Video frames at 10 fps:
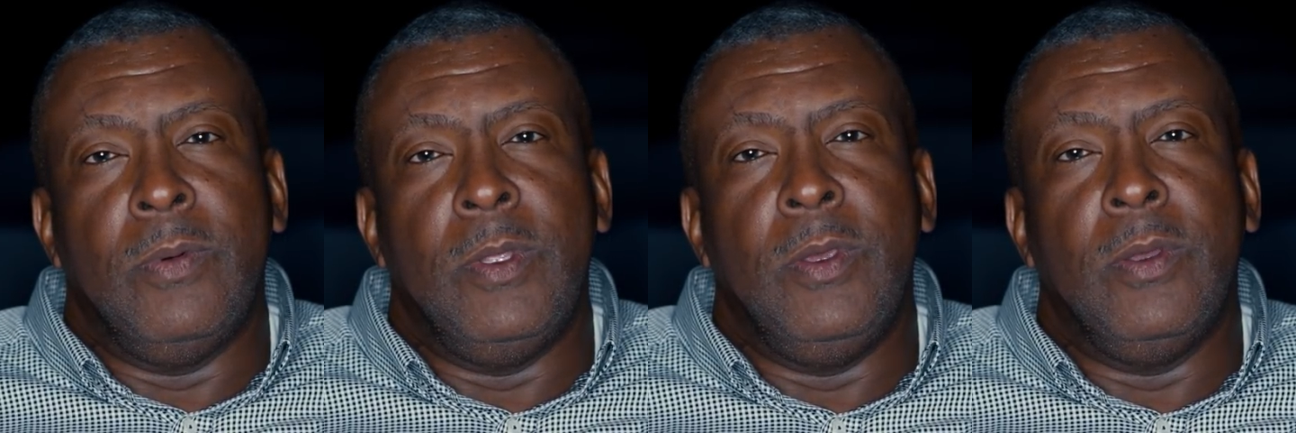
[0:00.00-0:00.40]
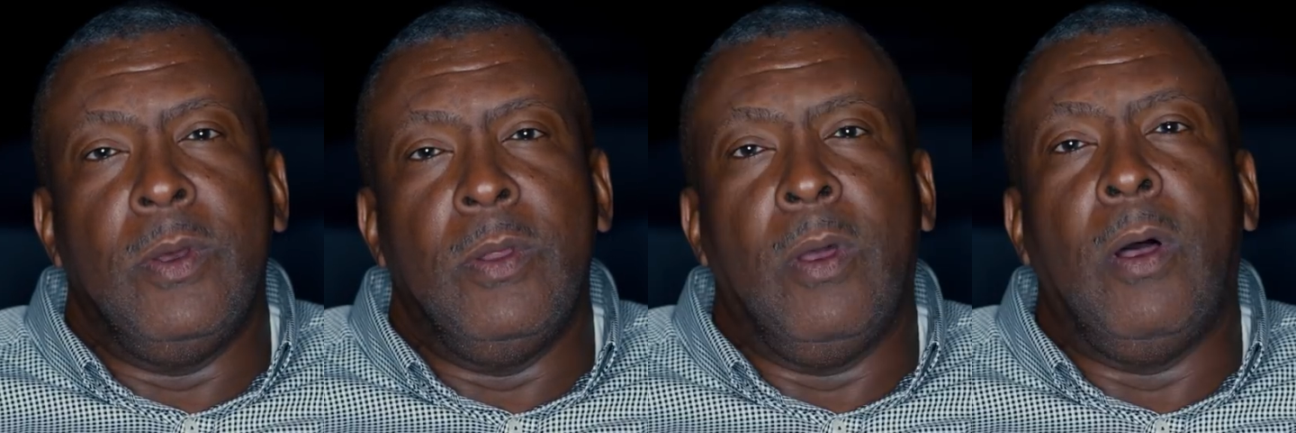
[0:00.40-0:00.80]
when you
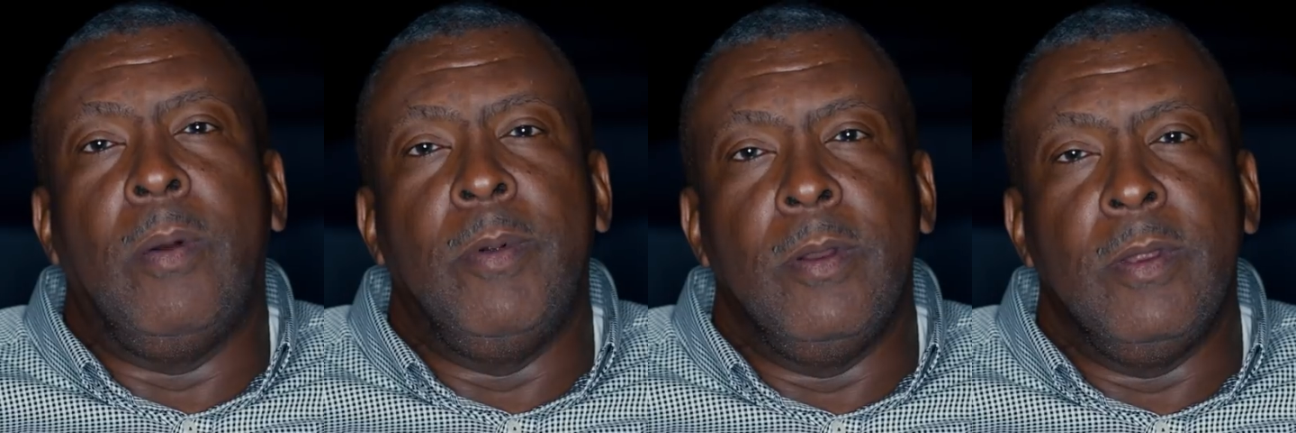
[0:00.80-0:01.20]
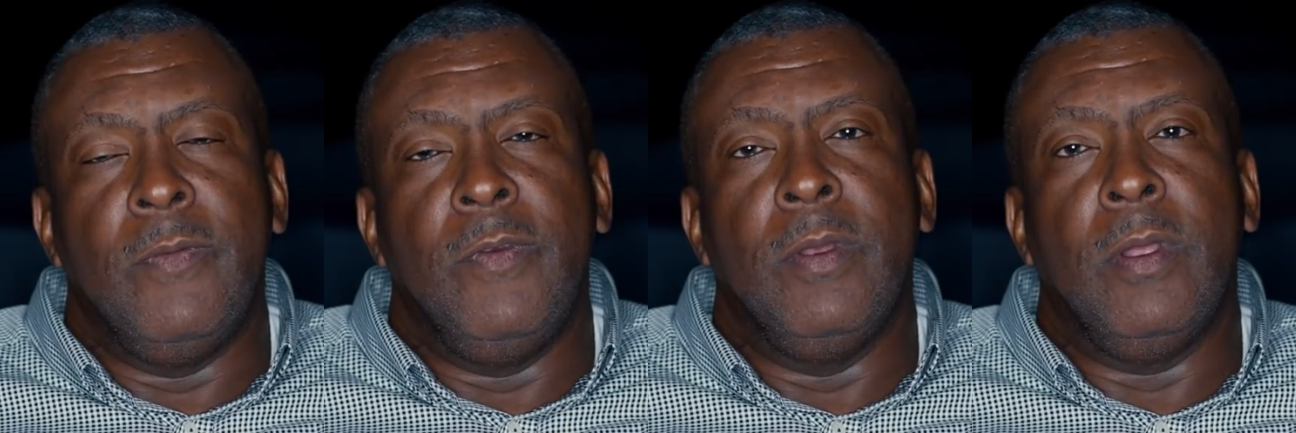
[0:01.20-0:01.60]
go to Auburn,
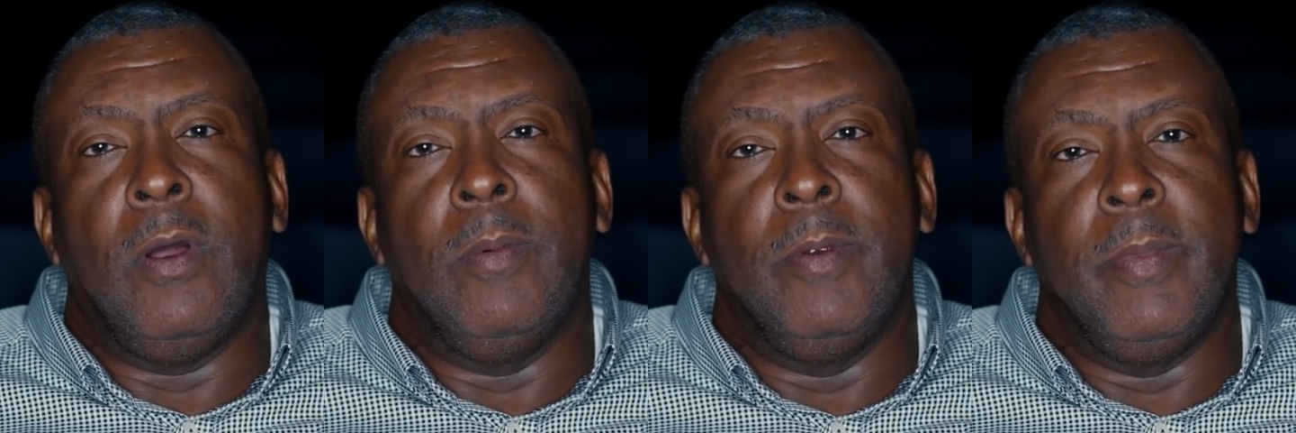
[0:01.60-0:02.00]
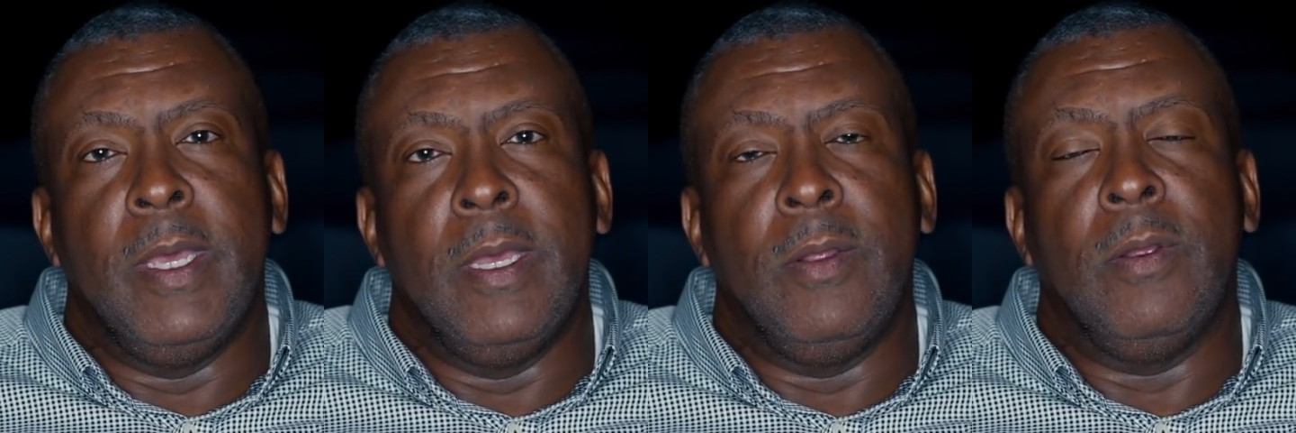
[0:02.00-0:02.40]
if you're an Auburn
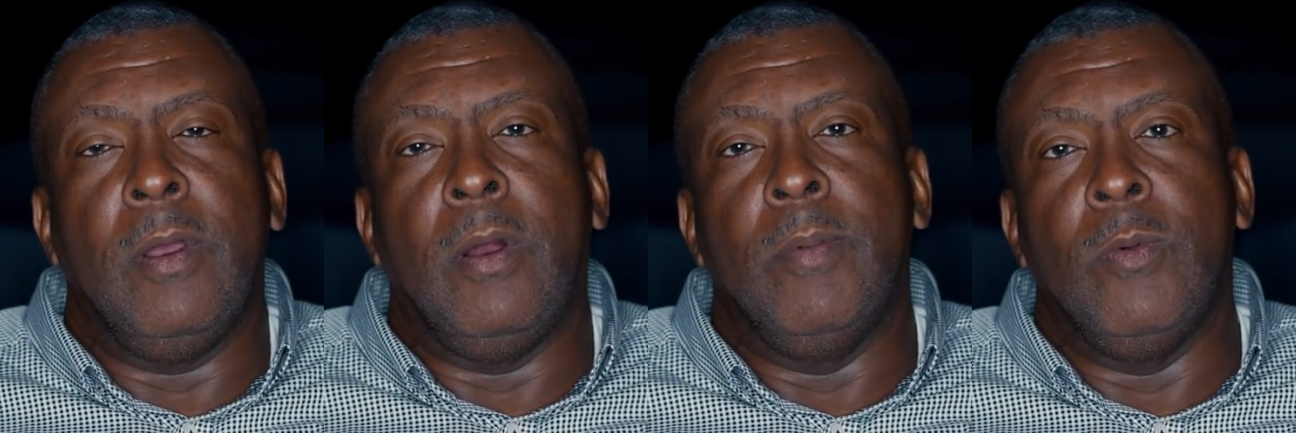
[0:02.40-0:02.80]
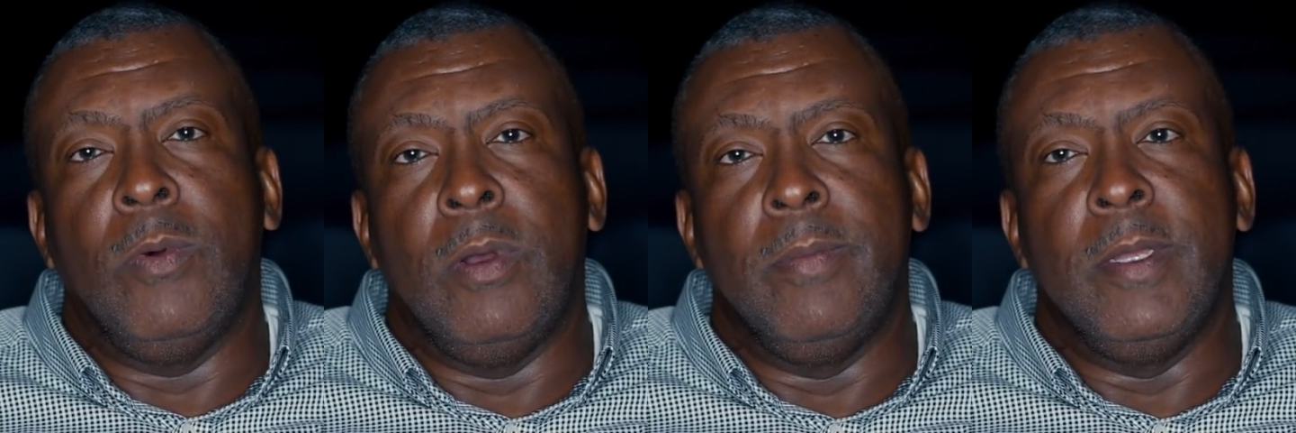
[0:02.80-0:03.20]
man or an Auburn
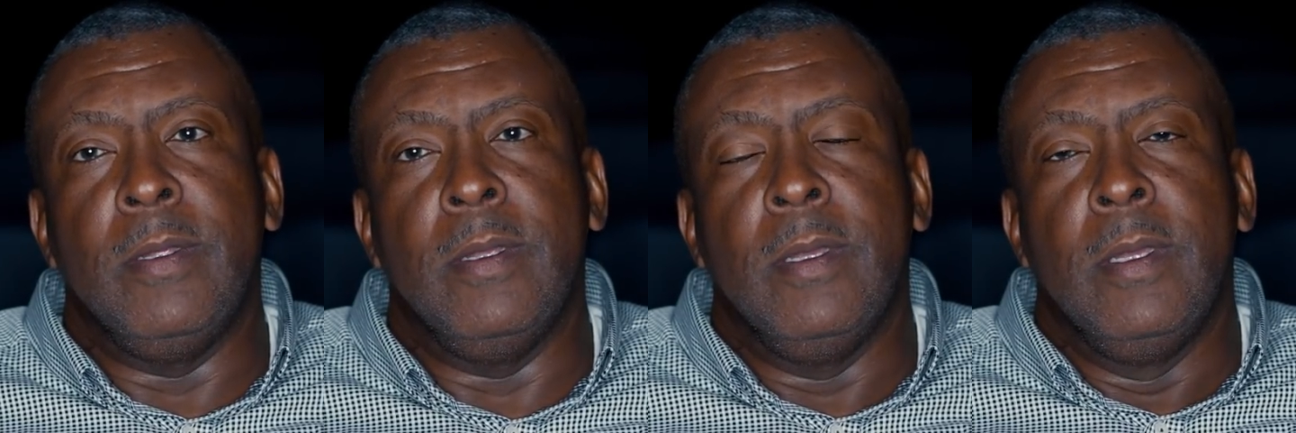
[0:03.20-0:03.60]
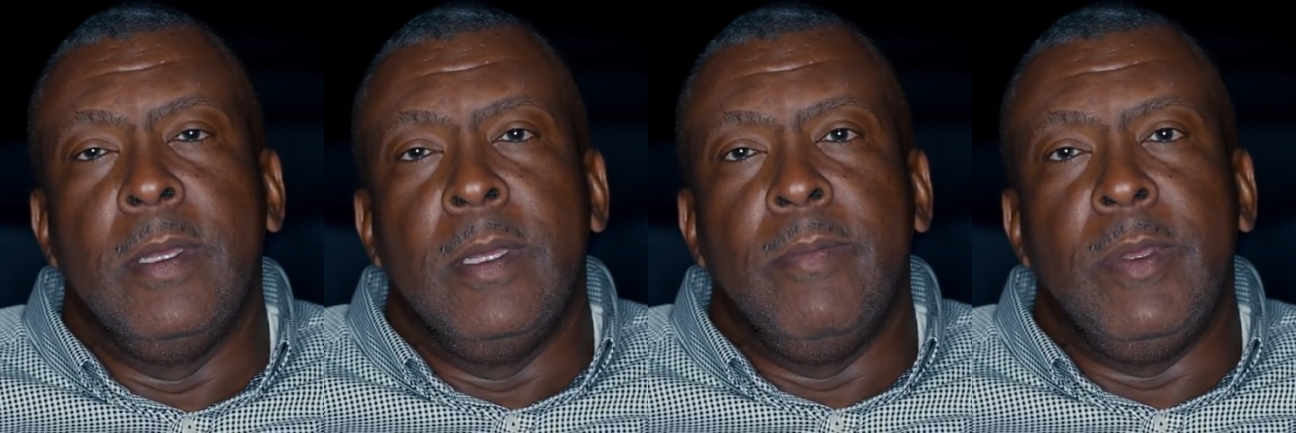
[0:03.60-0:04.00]
woman,
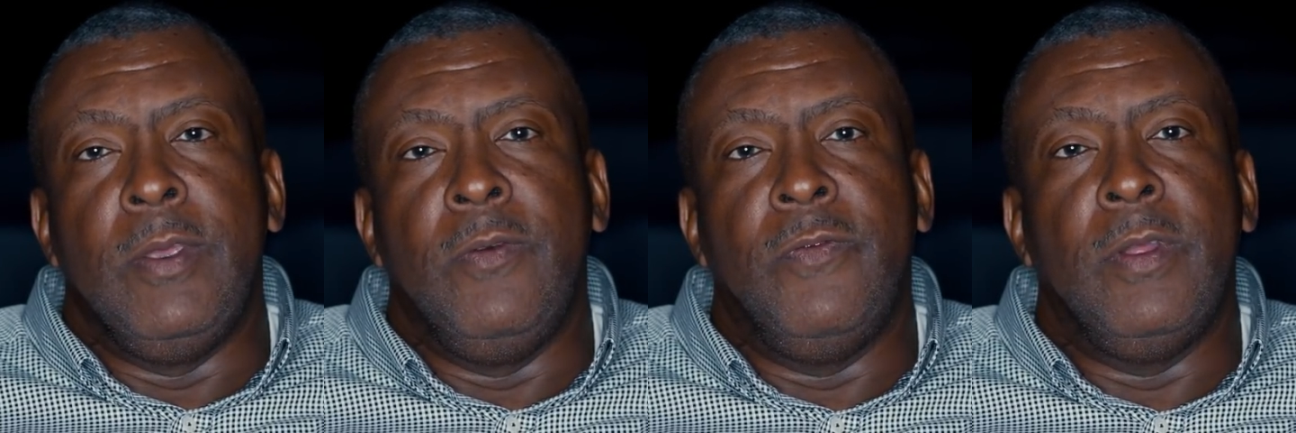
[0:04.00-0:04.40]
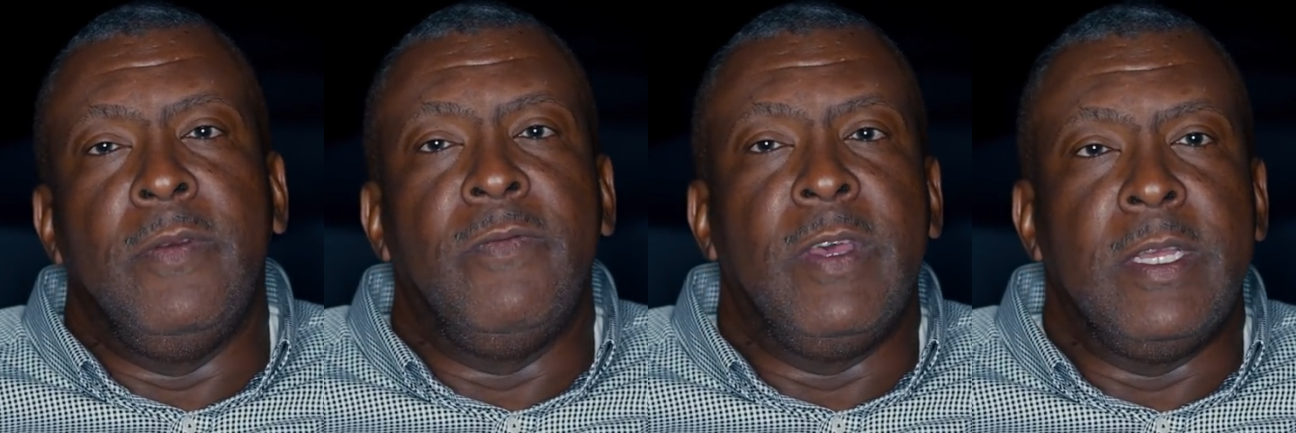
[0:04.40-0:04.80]
I mean, you feel
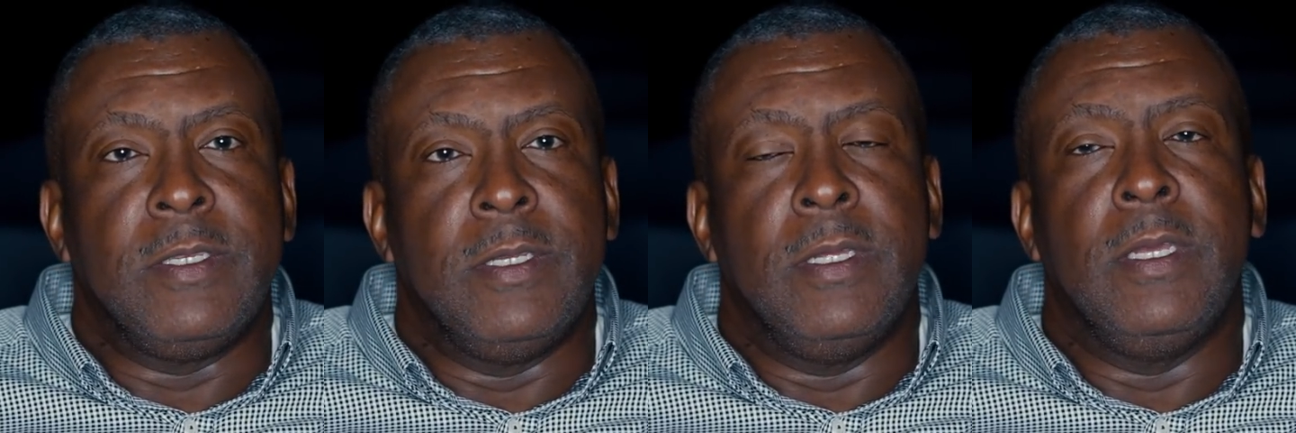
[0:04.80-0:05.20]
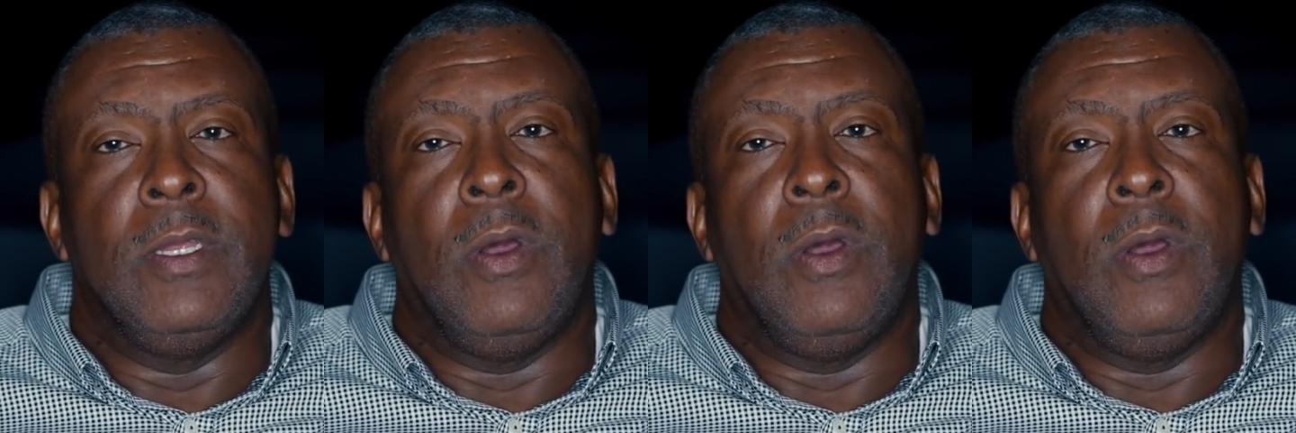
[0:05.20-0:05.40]
invested in